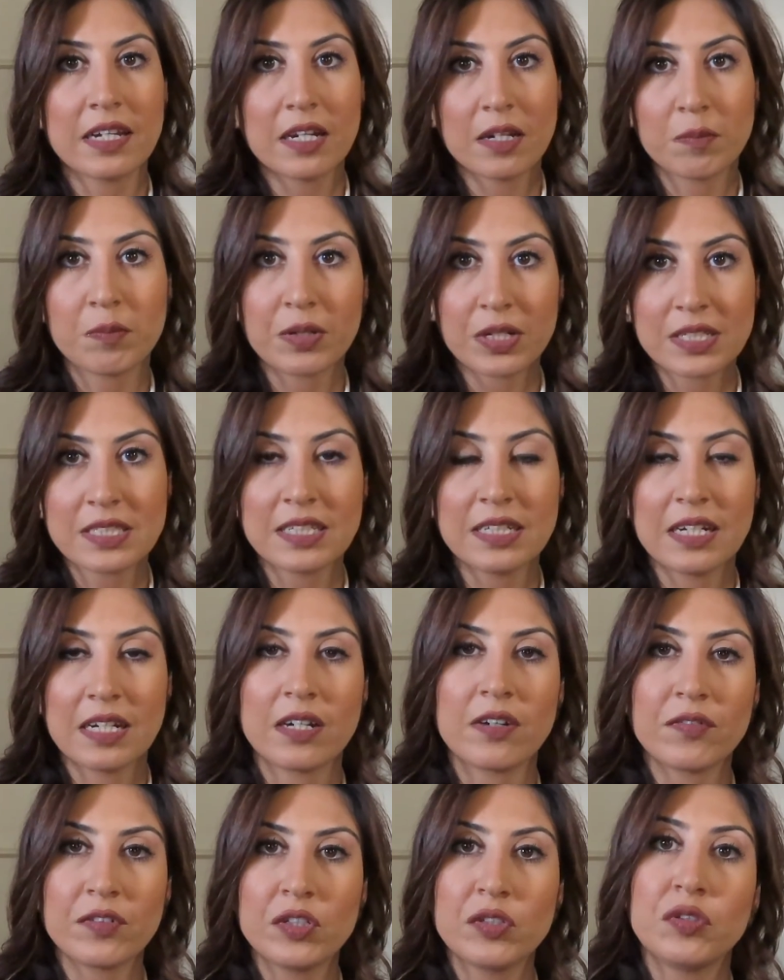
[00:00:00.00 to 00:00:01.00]
in-person
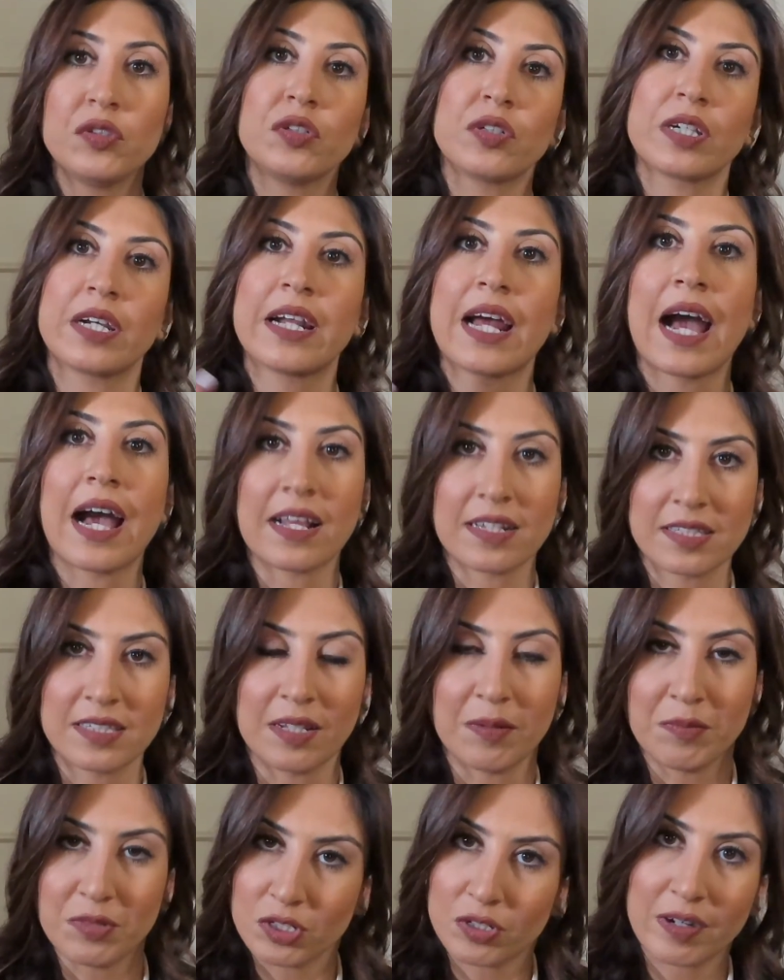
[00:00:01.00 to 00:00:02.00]
interview, you could ask
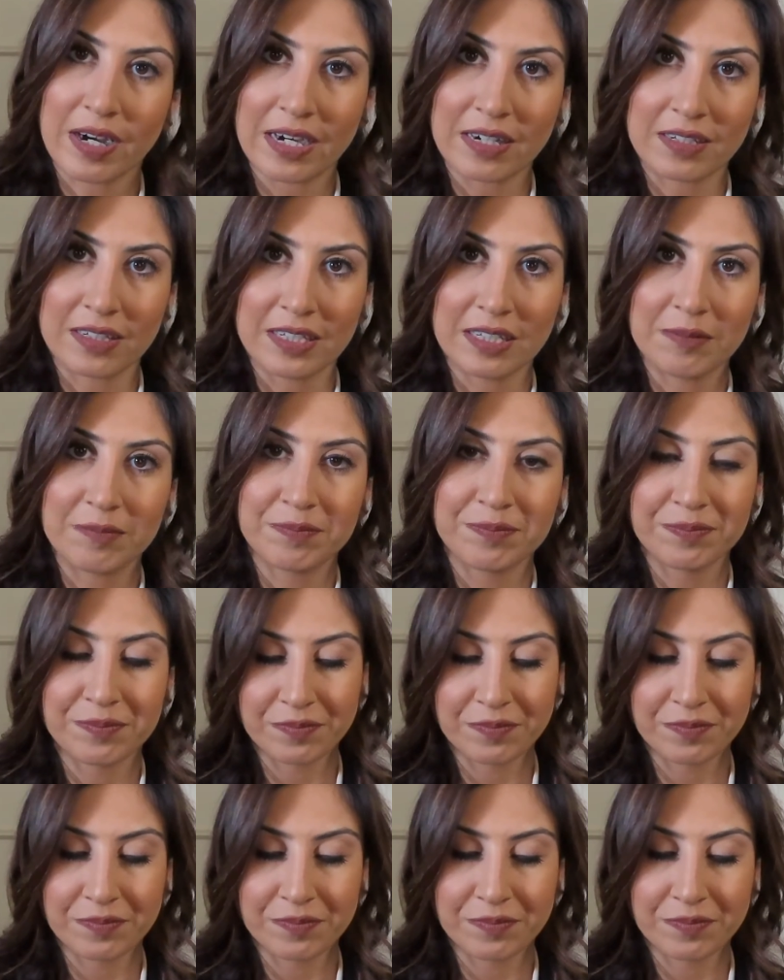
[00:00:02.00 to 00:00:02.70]
them directly.